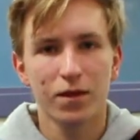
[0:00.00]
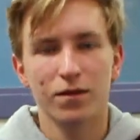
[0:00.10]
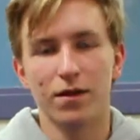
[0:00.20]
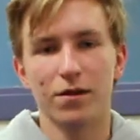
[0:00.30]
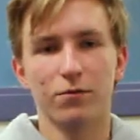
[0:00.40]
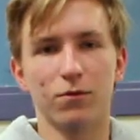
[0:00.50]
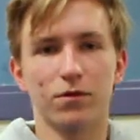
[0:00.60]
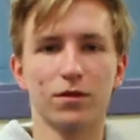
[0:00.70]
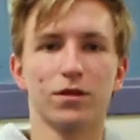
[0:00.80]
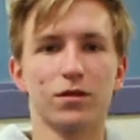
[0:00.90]
Another one
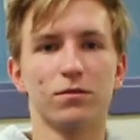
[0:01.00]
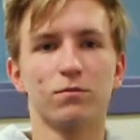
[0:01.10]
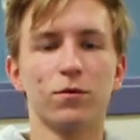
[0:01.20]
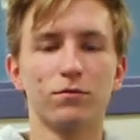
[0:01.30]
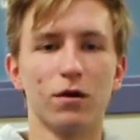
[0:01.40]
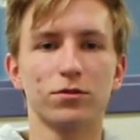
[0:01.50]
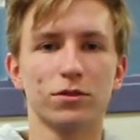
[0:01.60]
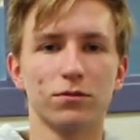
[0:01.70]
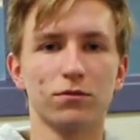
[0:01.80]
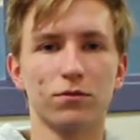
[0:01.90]
of the more
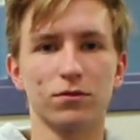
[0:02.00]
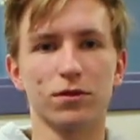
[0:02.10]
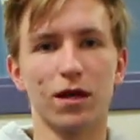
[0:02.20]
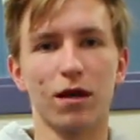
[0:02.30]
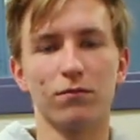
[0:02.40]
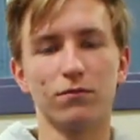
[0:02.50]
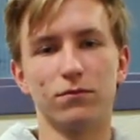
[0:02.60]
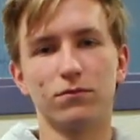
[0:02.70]
emotional songs on the album.